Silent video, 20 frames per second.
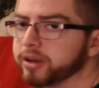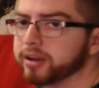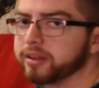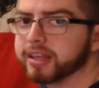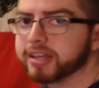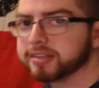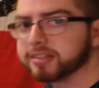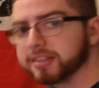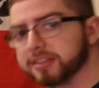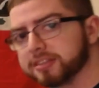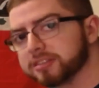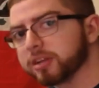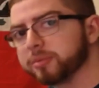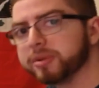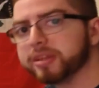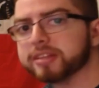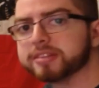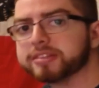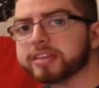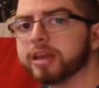of this, this is gonna
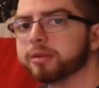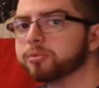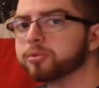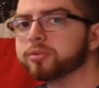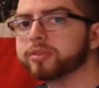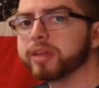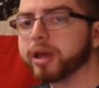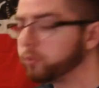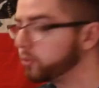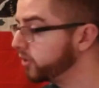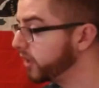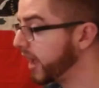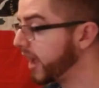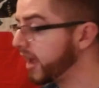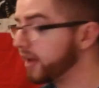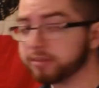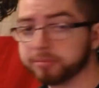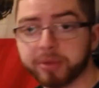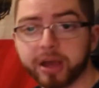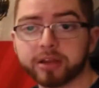be the table that will
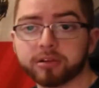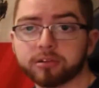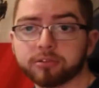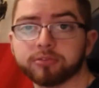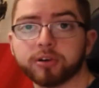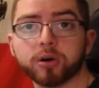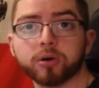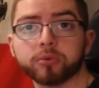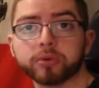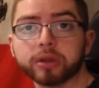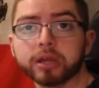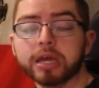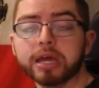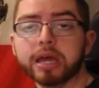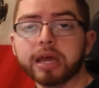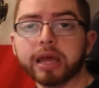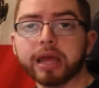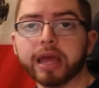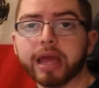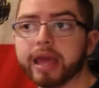have the microphone
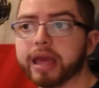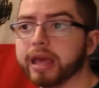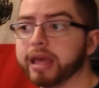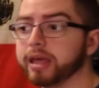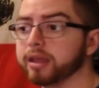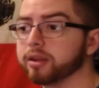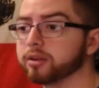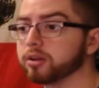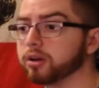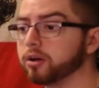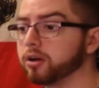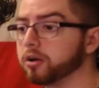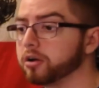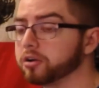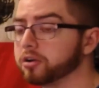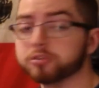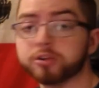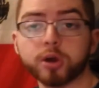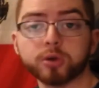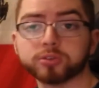and
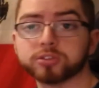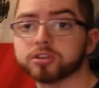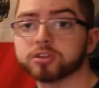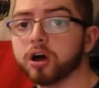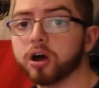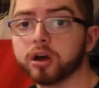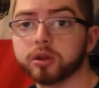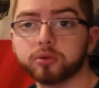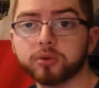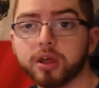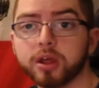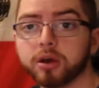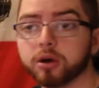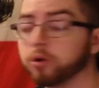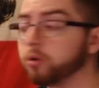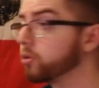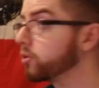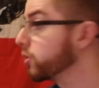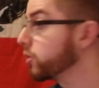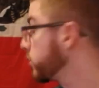our notes on,
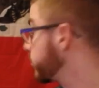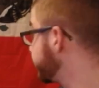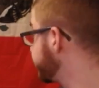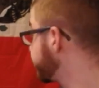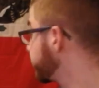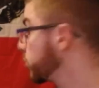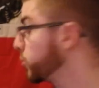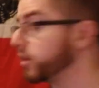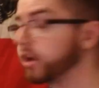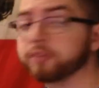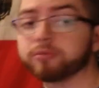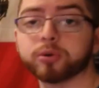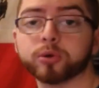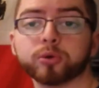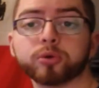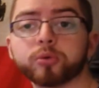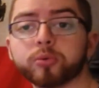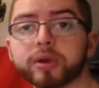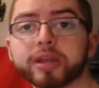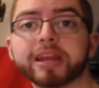or whenever we're
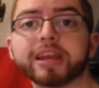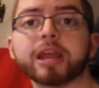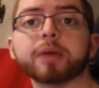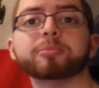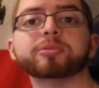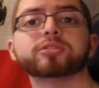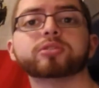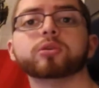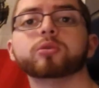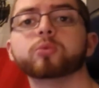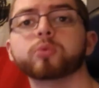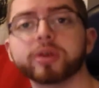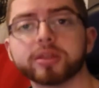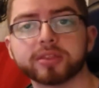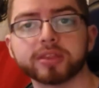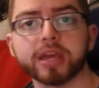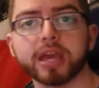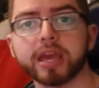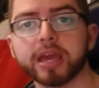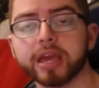doing an episode
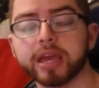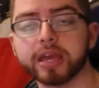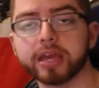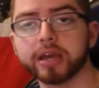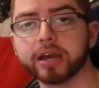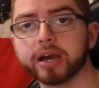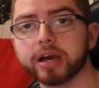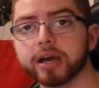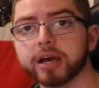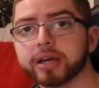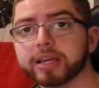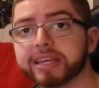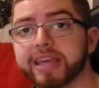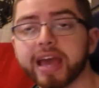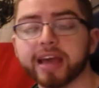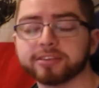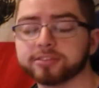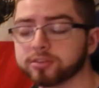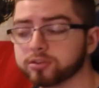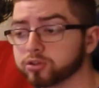with a
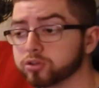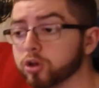guest.